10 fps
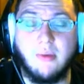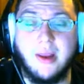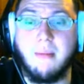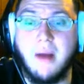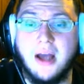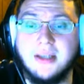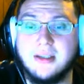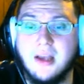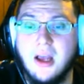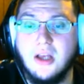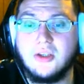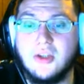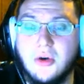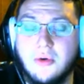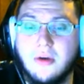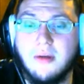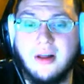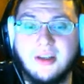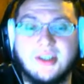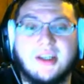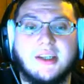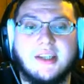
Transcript: weak mons. So Kamala's just gonna take